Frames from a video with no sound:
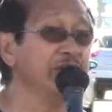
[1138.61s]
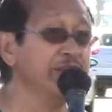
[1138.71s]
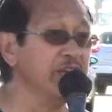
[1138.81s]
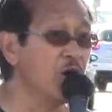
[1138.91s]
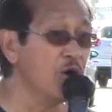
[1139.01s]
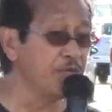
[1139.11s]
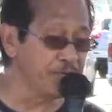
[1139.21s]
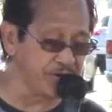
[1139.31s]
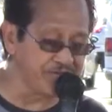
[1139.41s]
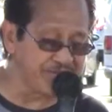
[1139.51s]
They
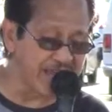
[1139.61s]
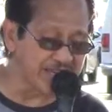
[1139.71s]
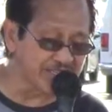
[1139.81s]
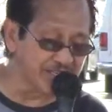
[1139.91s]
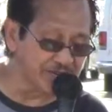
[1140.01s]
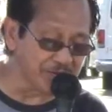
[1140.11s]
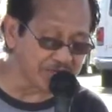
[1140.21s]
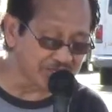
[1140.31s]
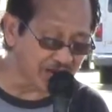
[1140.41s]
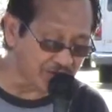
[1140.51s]
offered thanksgiving
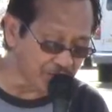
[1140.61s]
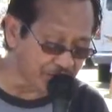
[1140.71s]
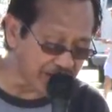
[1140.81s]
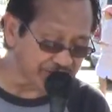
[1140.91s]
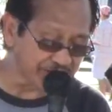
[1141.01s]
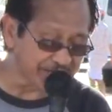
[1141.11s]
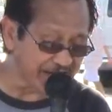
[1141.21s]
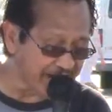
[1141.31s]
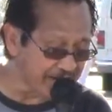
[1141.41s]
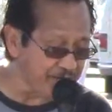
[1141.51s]
sacrifices
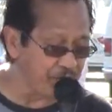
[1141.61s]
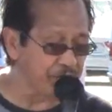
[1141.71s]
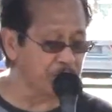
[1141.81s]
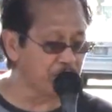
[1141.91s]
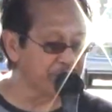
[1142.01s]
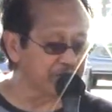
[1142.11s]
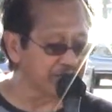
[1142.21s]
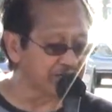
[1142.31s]
every morning